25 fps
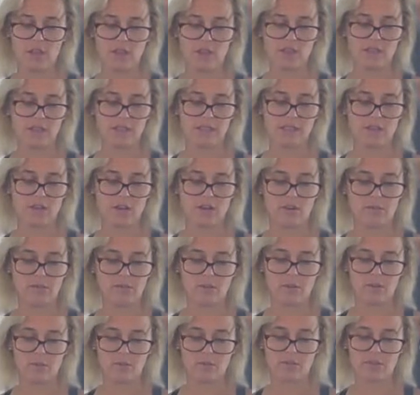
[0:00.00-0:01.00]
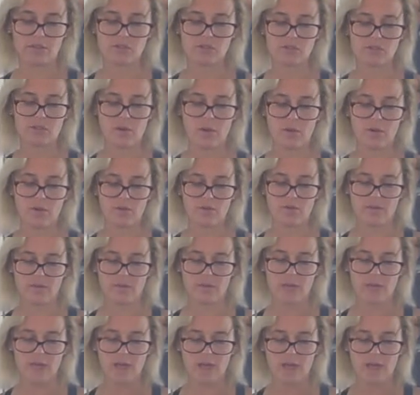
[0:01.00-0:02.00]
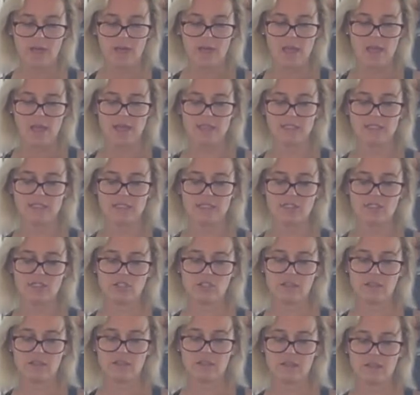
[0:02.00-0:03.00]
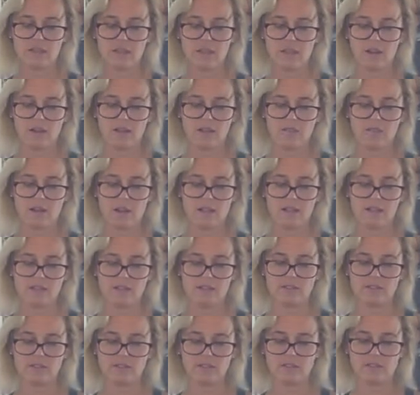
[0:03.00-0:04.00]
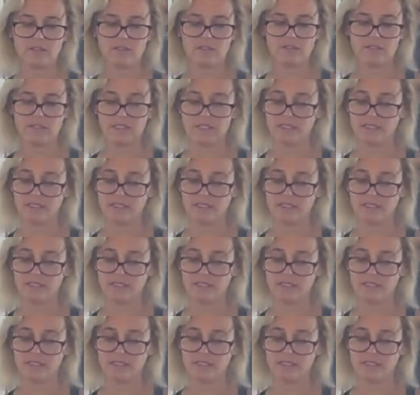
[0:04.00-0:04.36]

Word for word: in your desire to become rich and powerful. It is legitimate and a right to, to